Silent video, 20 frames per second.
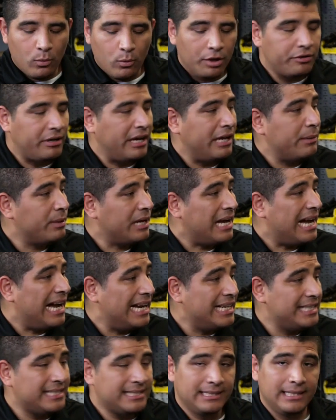while you're able to
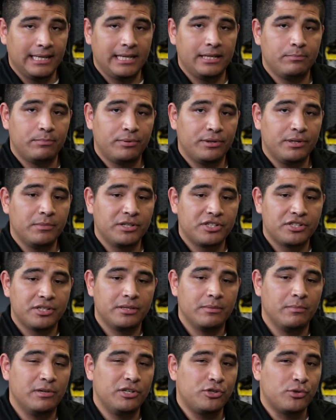isolate pretty much
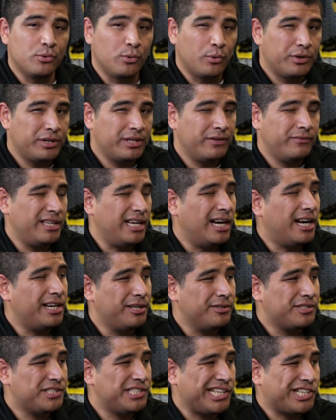to the majority of the
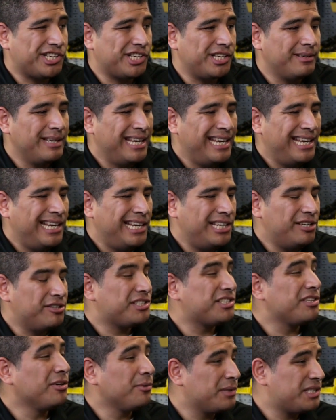audio section, you're
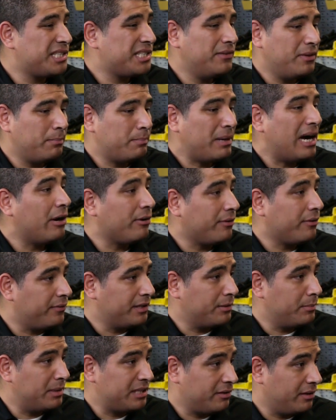still receiving power
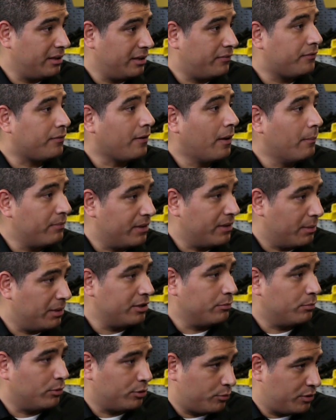fundamentally from the
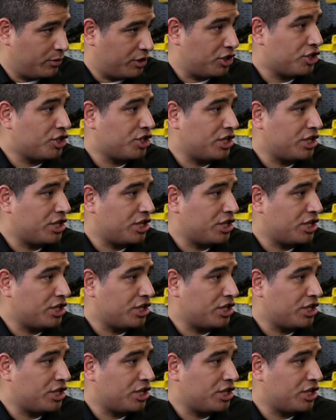motherboard, which is